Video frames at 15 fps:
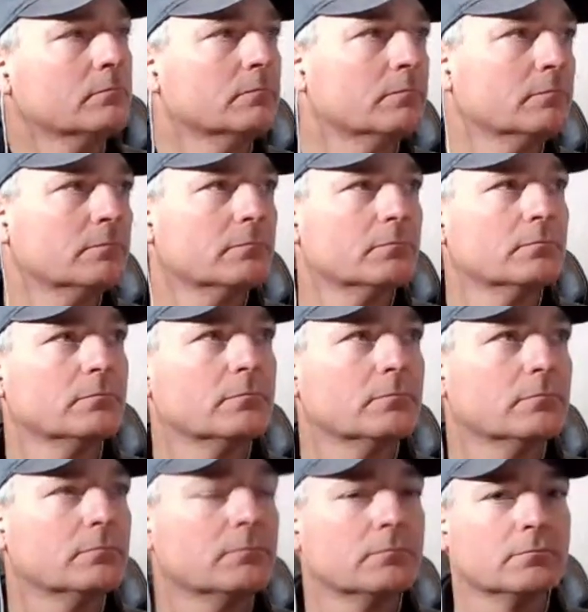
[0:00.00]

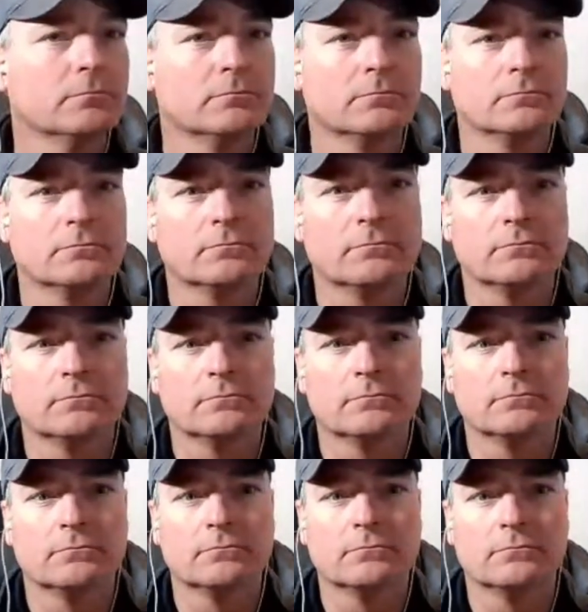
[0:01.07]

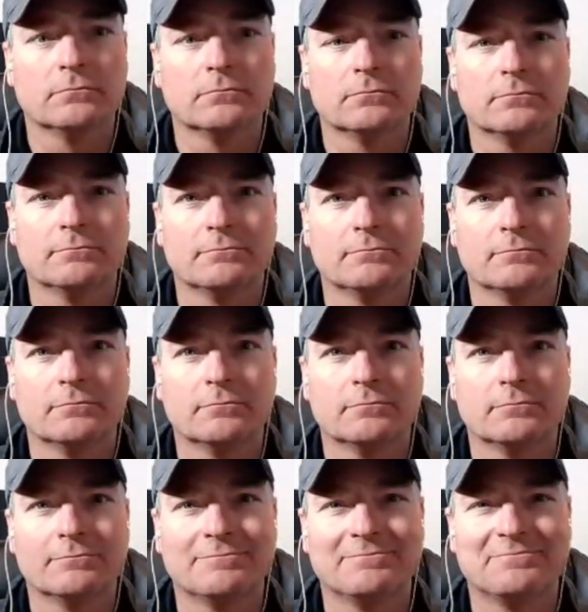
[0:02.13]

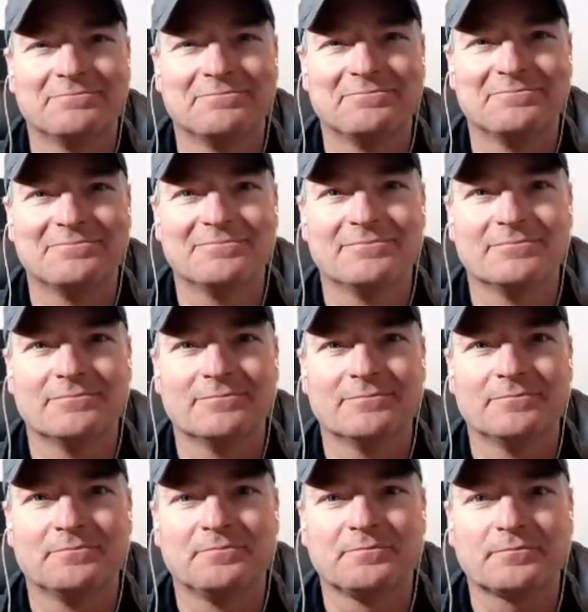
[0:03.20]

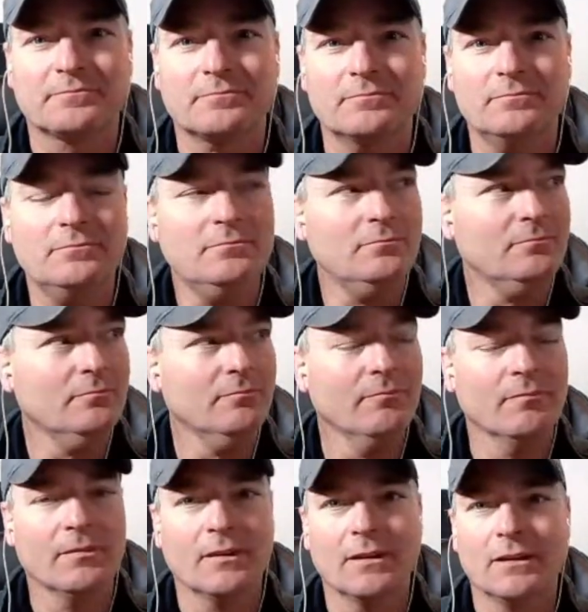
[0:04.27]

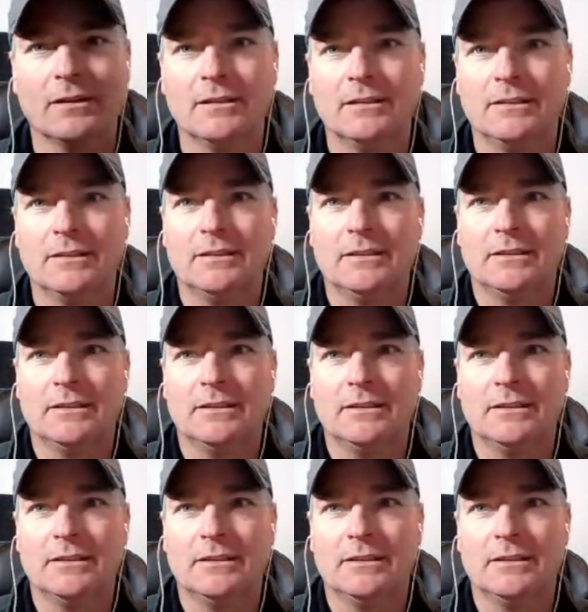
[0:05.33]
(not speaking)